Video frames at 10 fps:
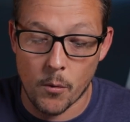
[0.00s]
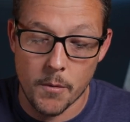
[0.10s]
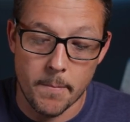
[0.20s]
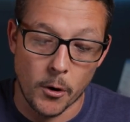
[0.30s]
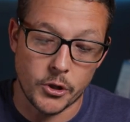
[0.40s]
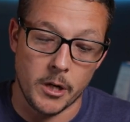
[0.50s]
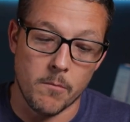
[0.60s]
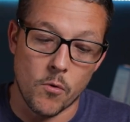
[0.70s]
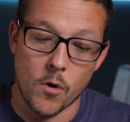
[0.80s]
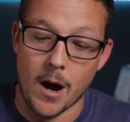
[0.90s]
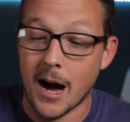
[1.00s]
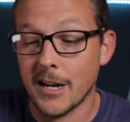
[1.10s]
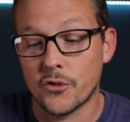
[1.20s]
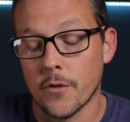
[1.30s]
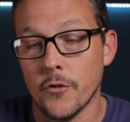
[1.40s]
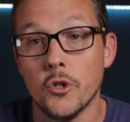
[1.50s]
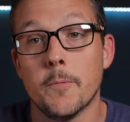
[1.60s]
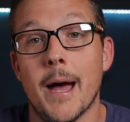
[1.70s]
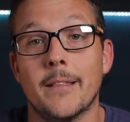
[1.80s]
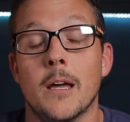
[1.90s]
and we'll be posting more honest reviews
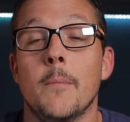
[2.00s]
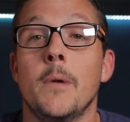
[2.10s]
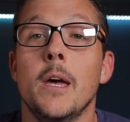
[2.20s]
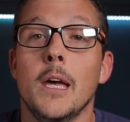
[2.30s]
about them.